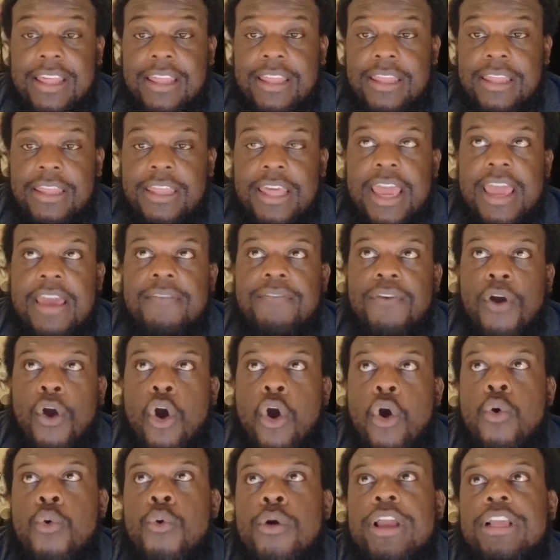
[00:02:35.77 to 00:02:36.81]
They have
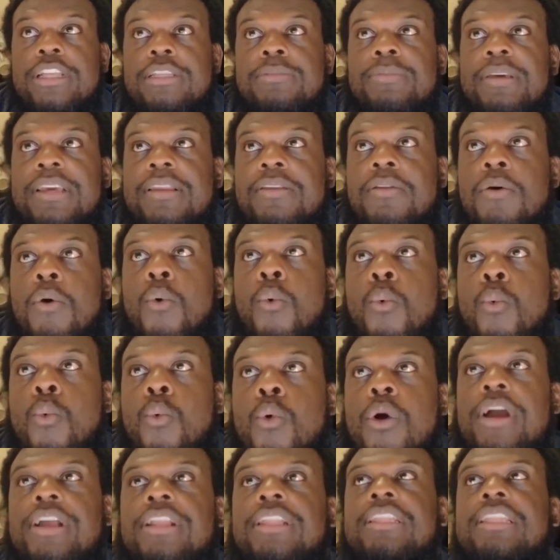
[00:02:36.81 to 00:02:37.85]
always been
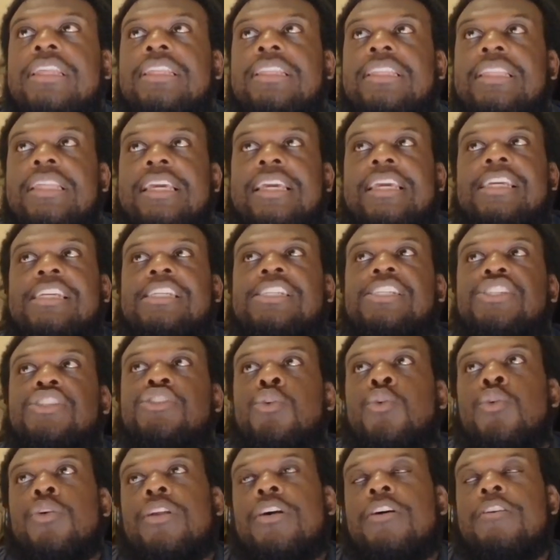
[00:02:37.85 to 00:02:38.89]
one thing
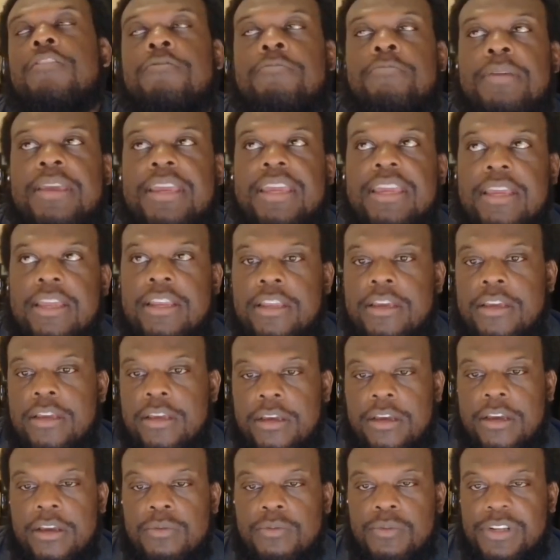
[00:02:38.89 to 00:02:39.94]
short of being
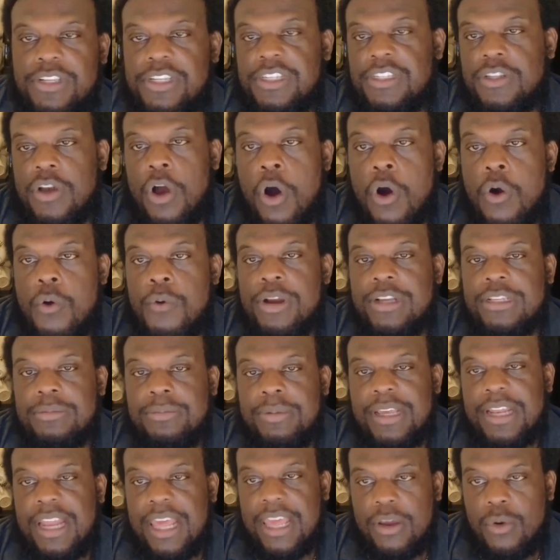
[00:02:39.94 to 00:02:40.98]
good, which has always
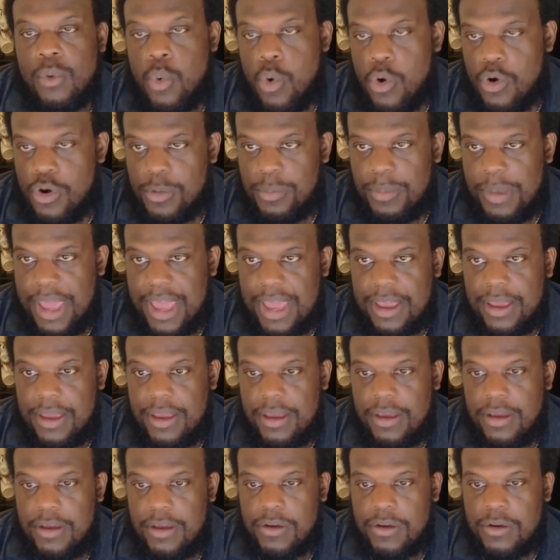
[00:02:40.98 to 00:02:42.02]
been a quarterback,
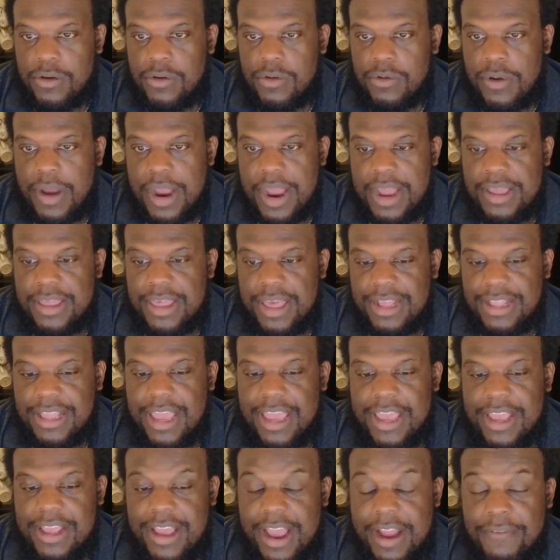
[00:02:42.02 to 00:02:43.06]
right?
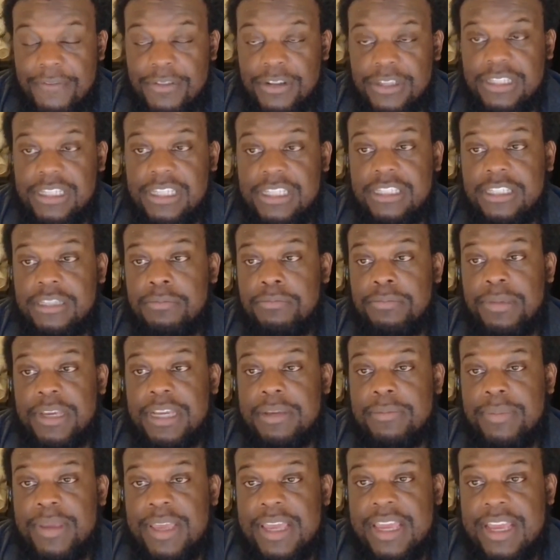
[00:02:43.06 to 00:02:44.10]
Like ever since
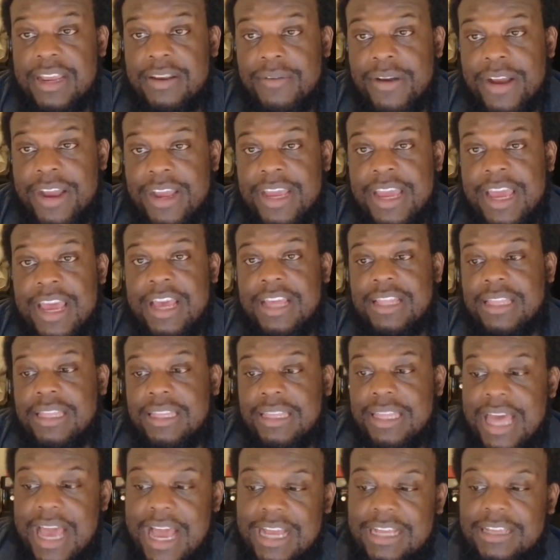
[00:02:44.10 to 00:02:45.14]
Big Ben, right? The
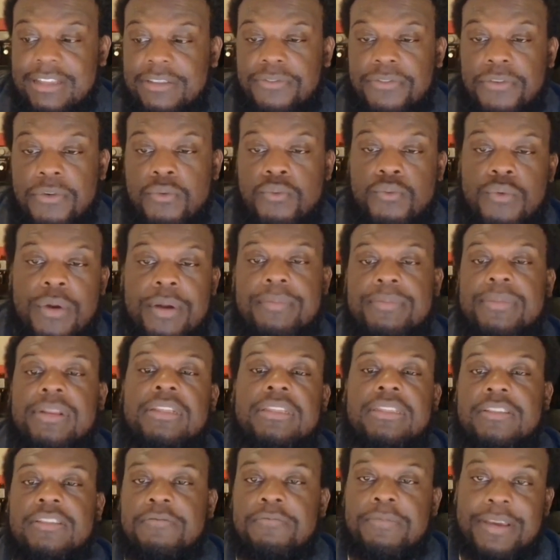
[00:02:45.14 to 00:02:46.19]
last few
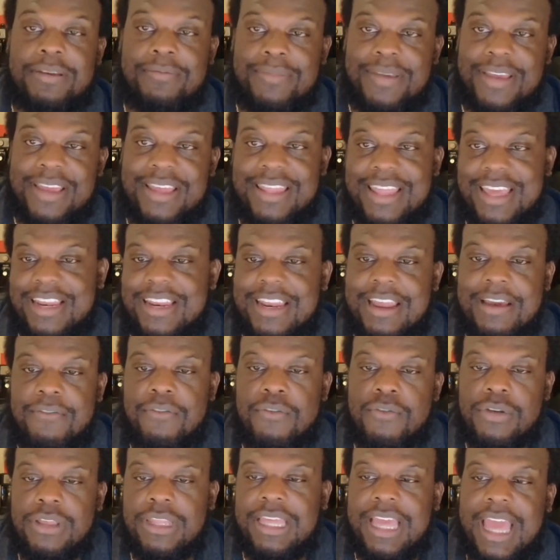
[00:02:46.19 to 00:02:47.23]
remnants of Big Ben, they never
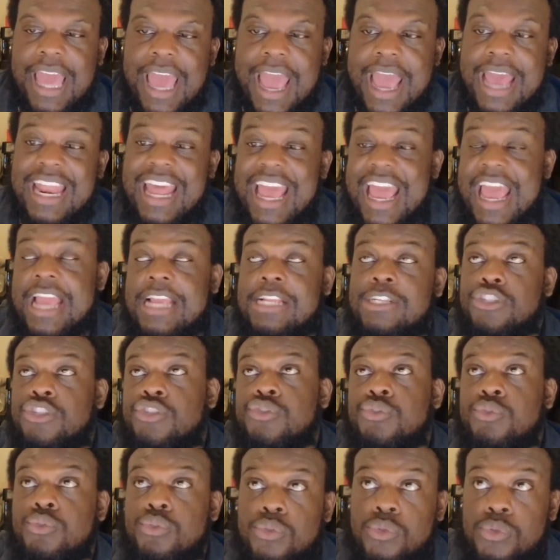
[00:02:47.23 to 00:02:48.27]
really had a
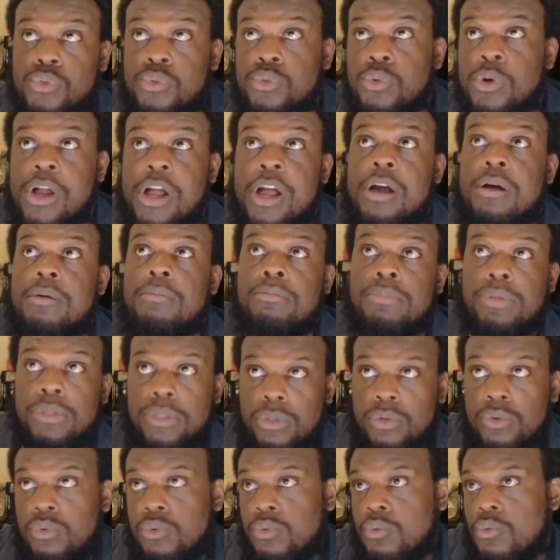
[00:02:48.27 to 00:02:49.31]
true
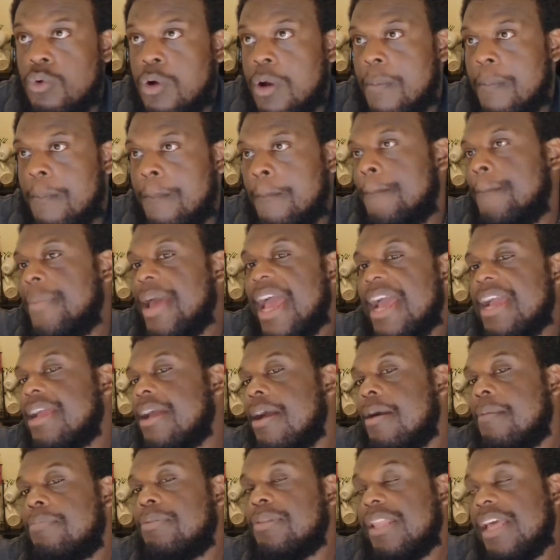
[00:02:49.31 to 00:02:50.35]
blue
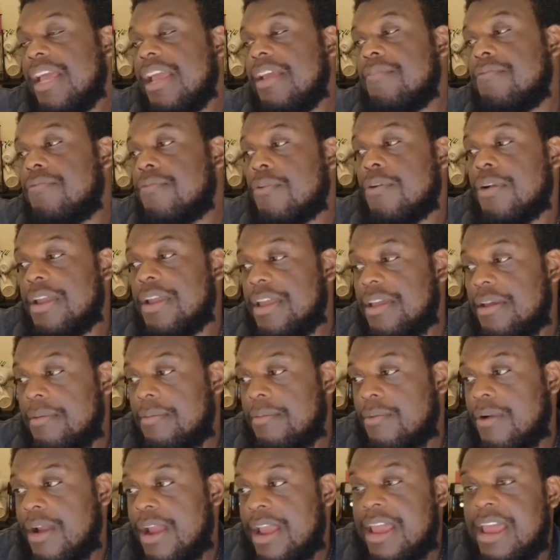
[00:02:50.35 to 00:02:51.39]
backup plan for him,
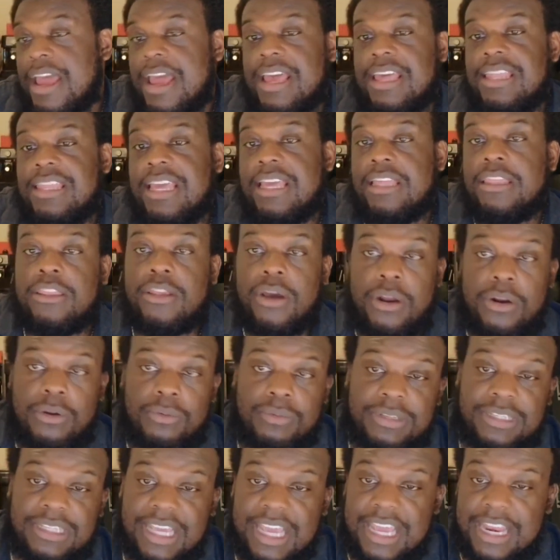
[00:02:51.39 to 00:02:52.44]
right? They thought it
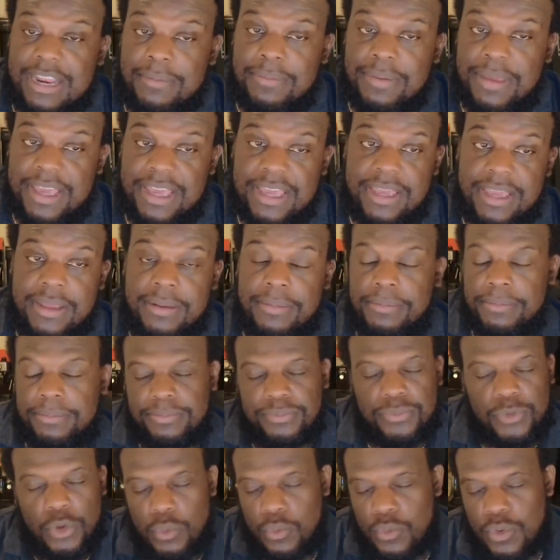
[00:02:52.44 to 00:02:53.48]
was Kenny Pickett,
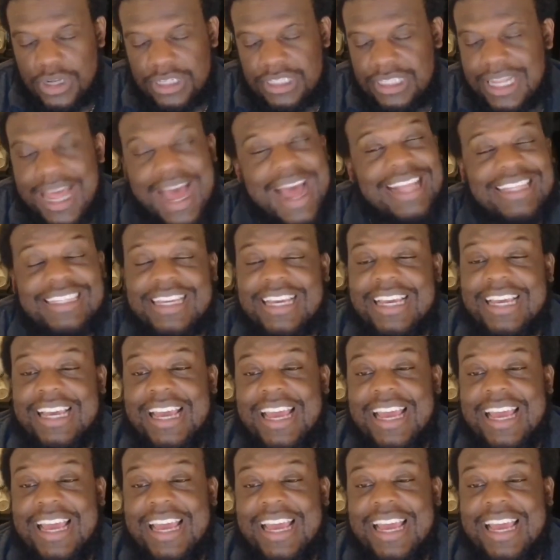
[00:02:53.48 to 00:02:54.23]
was not.